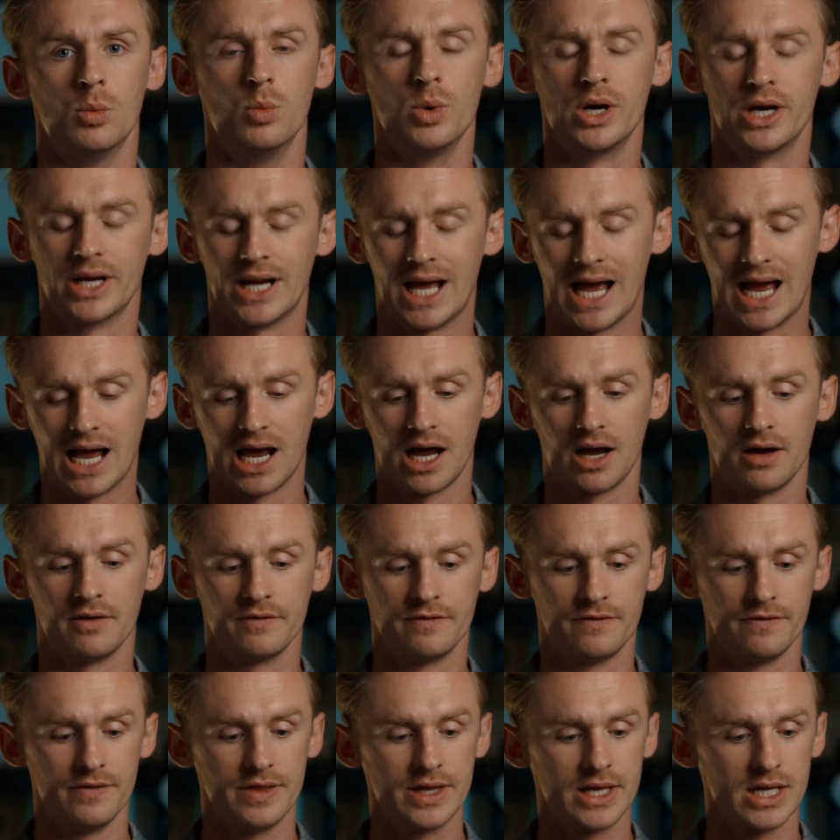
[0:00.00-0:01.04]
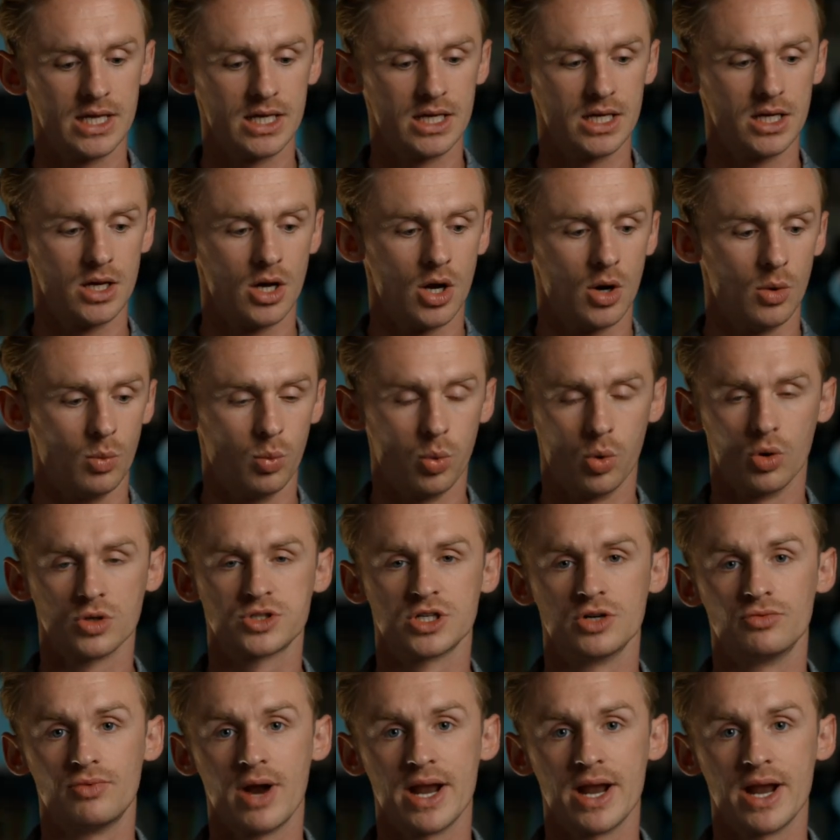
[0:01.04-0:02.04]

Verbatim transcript: We're going to have the water